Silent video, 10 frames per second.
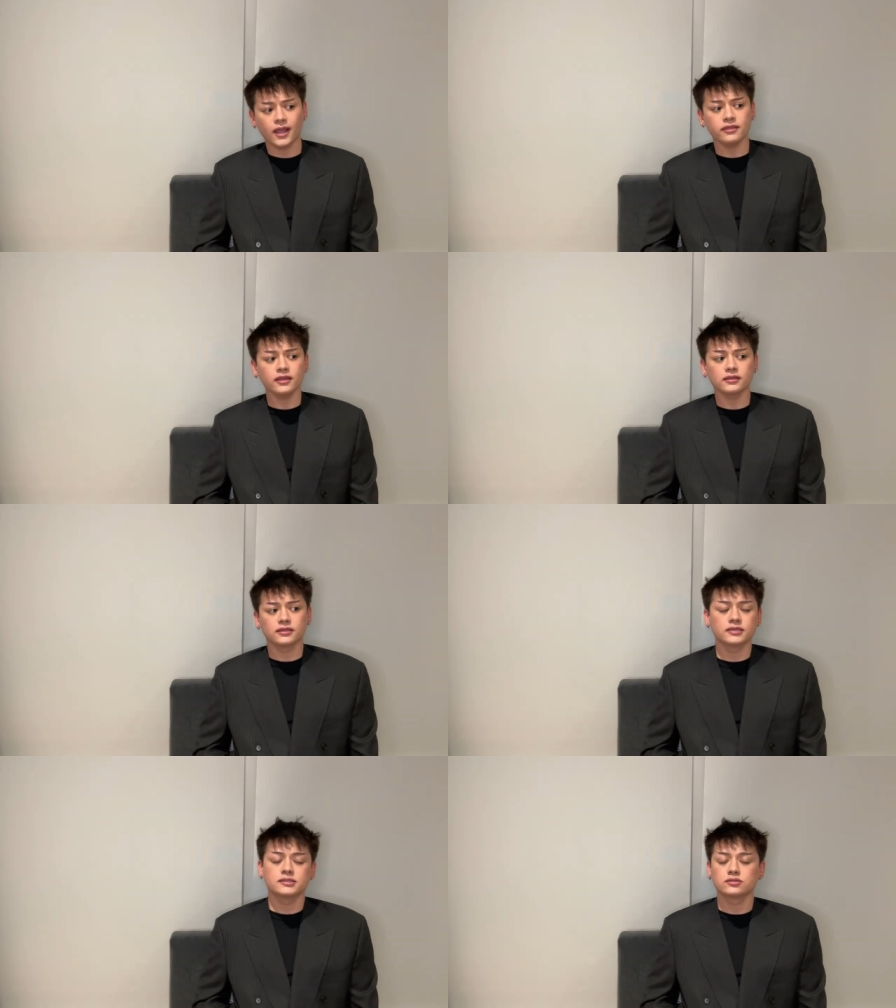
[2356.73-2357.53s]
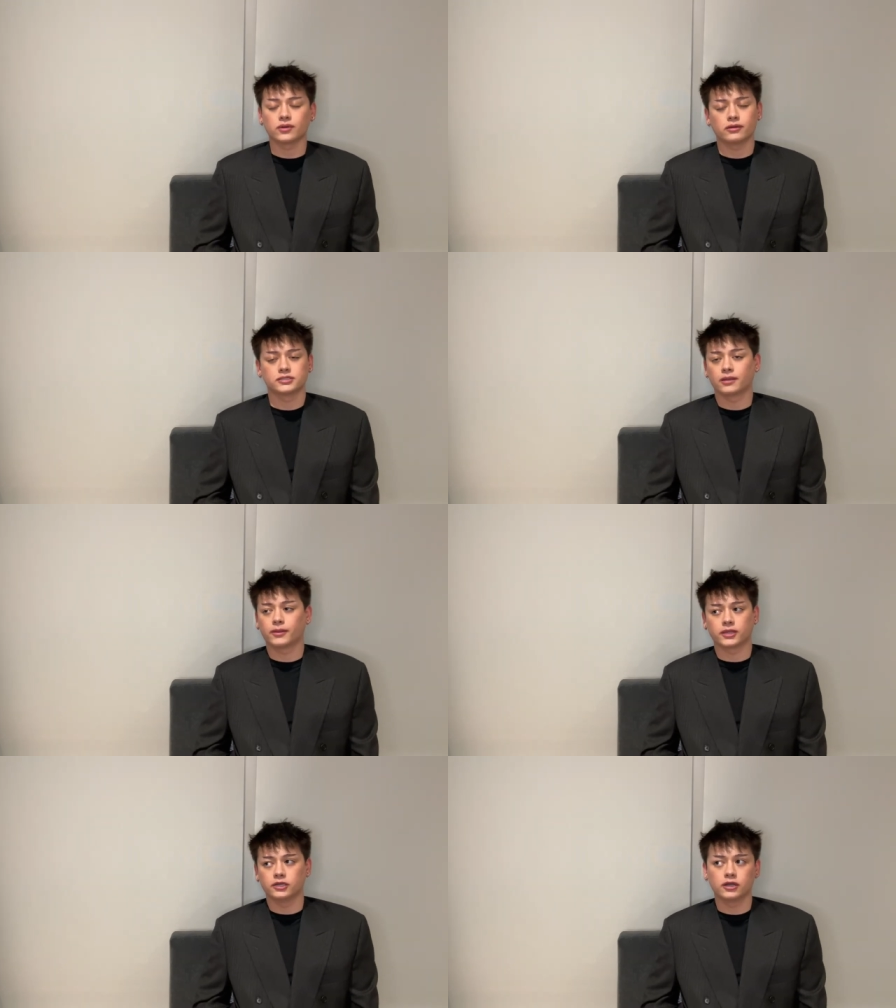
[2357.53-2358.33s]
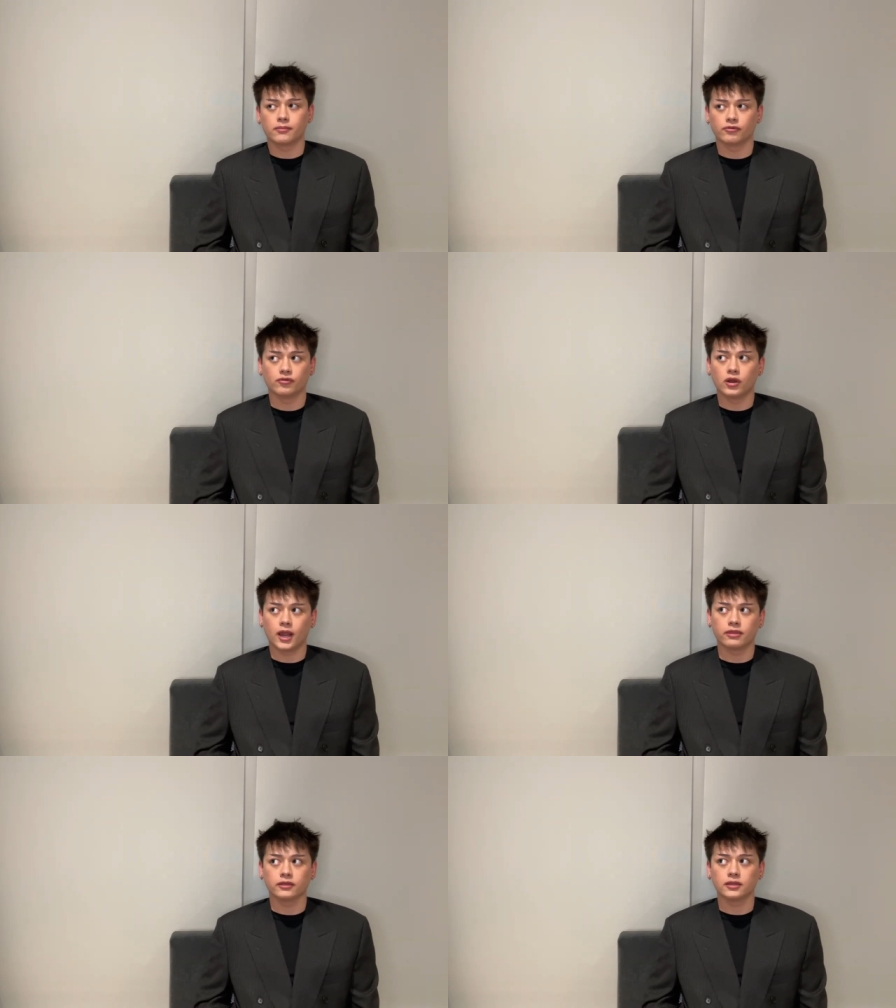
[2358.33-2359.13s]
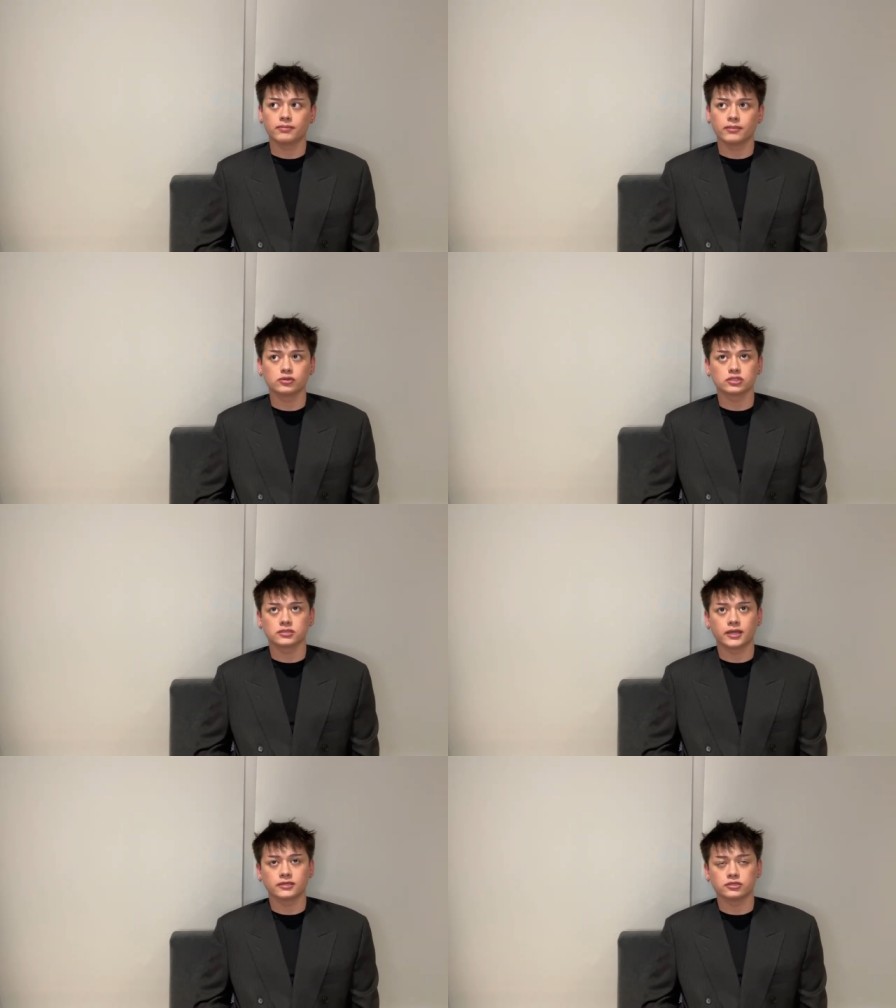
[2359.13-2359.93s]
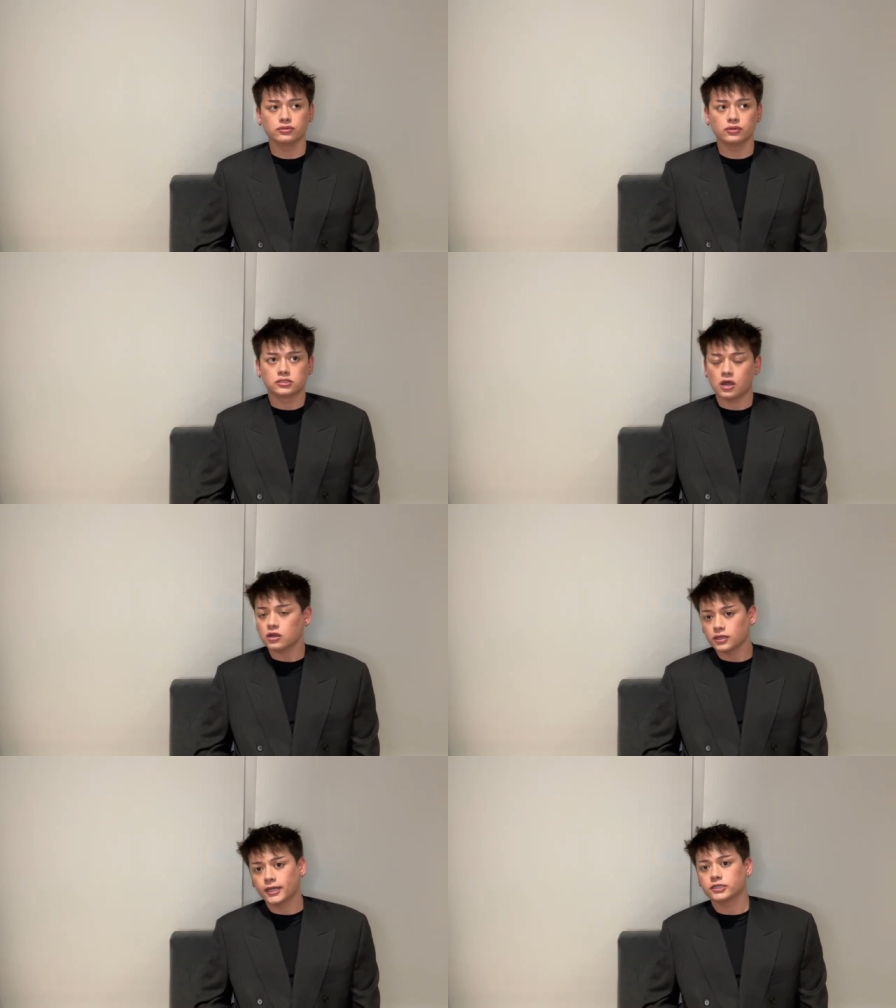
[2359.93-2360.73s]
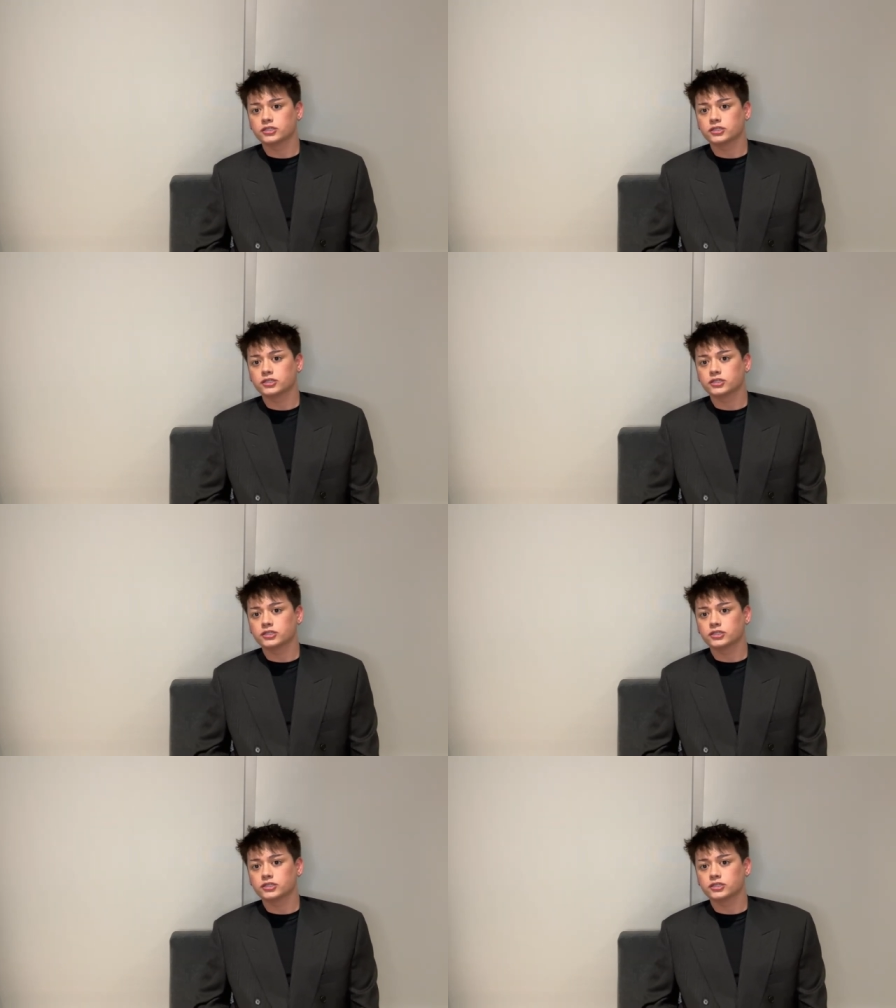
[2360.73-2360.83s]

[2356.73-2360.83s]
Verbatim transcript: I think this is what I was saying about the internet before. I think that people just like to talk a lot of